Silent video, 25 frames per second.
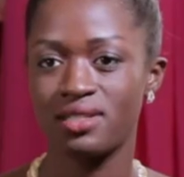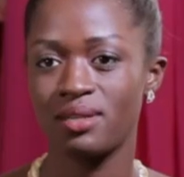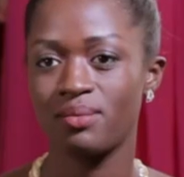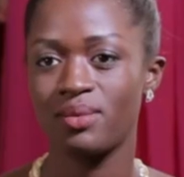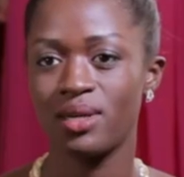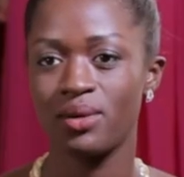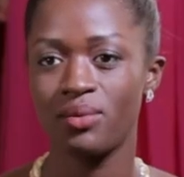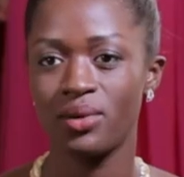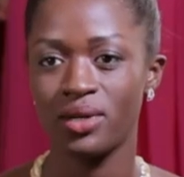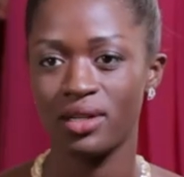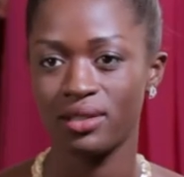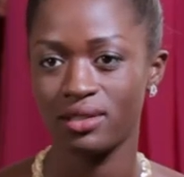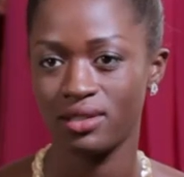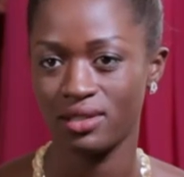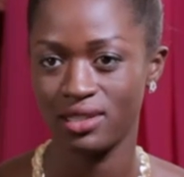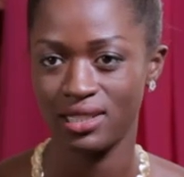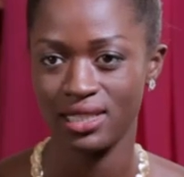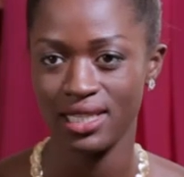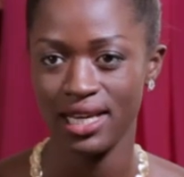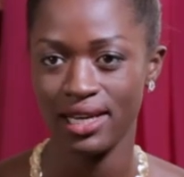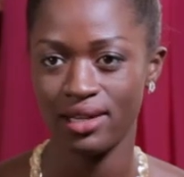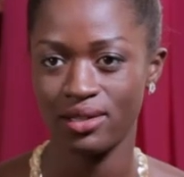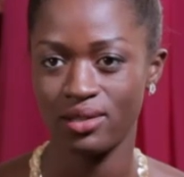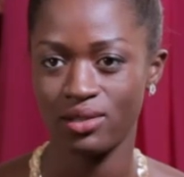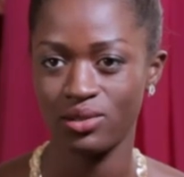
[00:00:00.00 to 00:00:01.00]
to be one of the
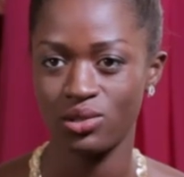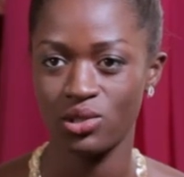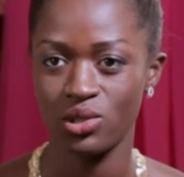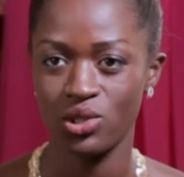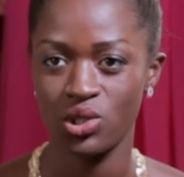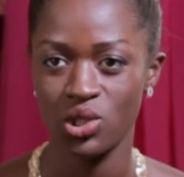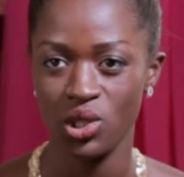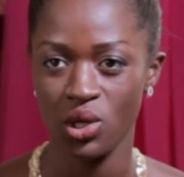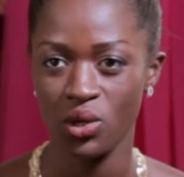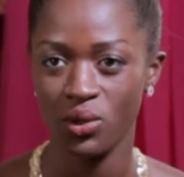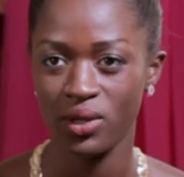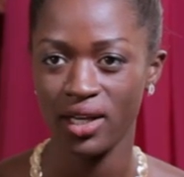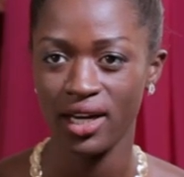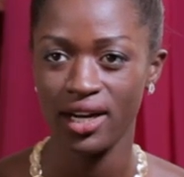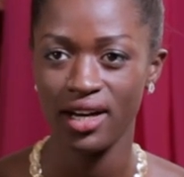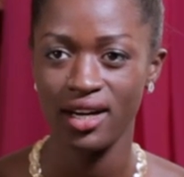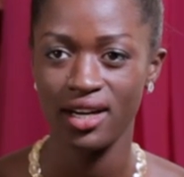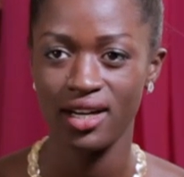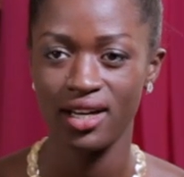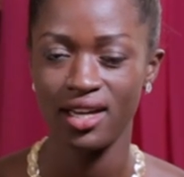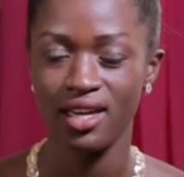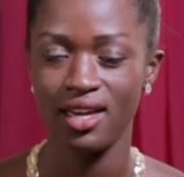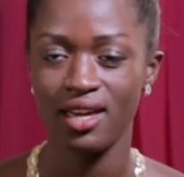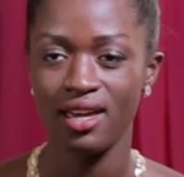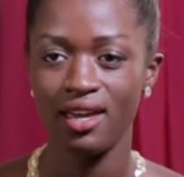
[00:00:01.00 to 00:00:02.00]
designers to show
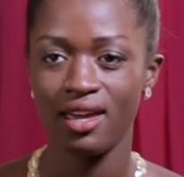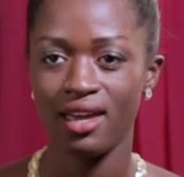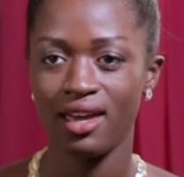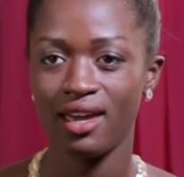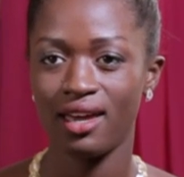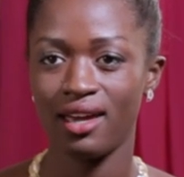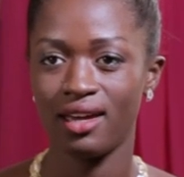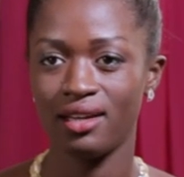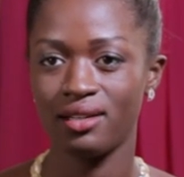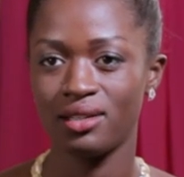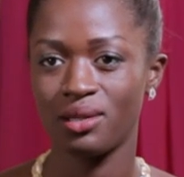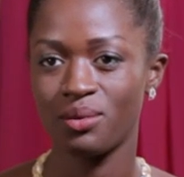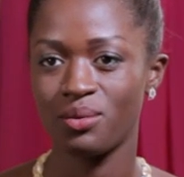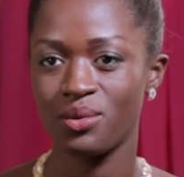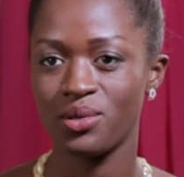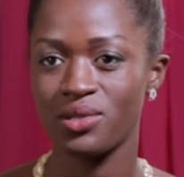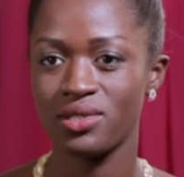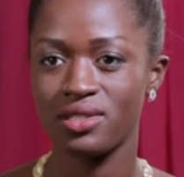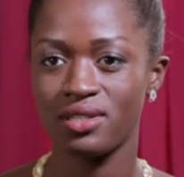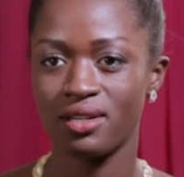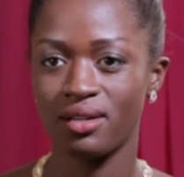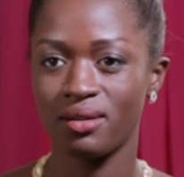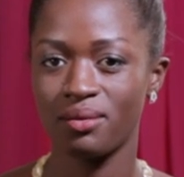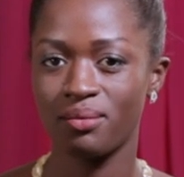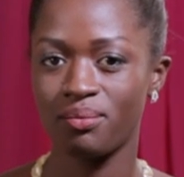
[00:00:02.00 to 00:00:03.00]
there. And there
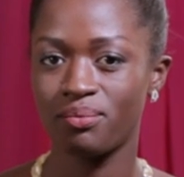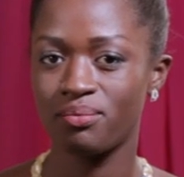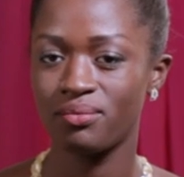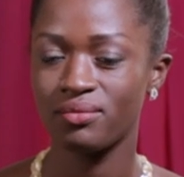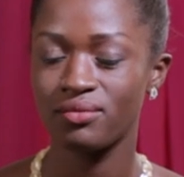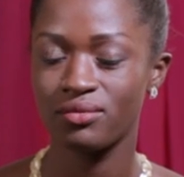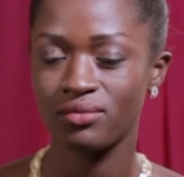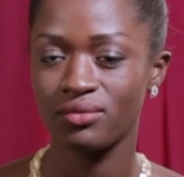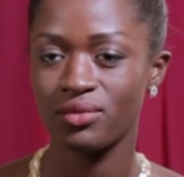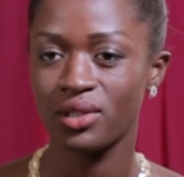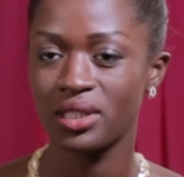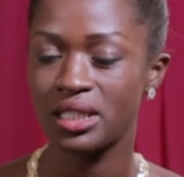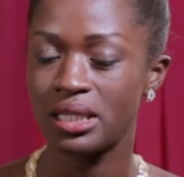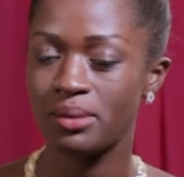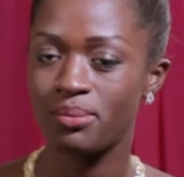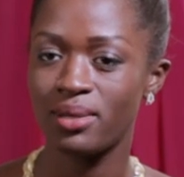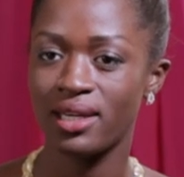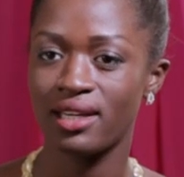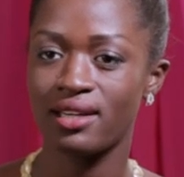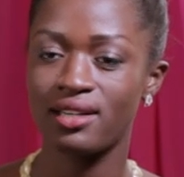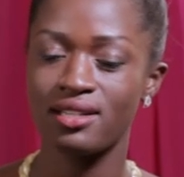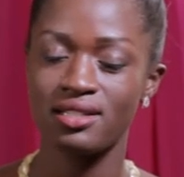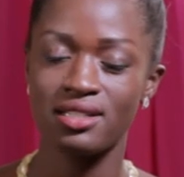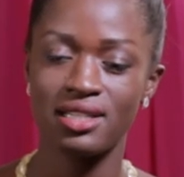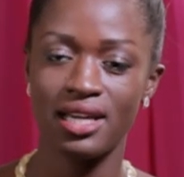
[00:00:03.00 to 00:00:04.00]
was really
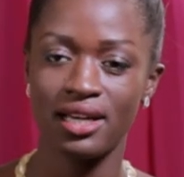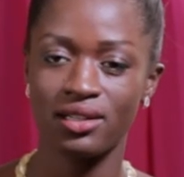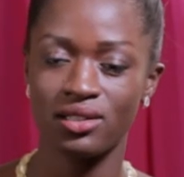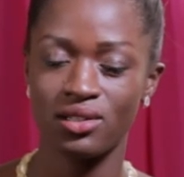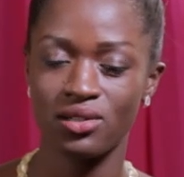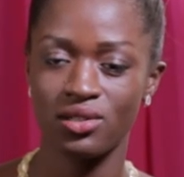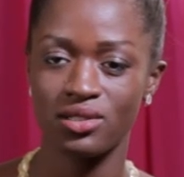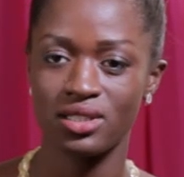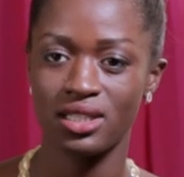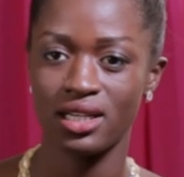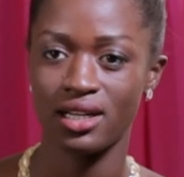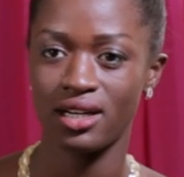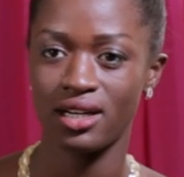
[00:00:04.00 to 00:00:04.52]
big contenders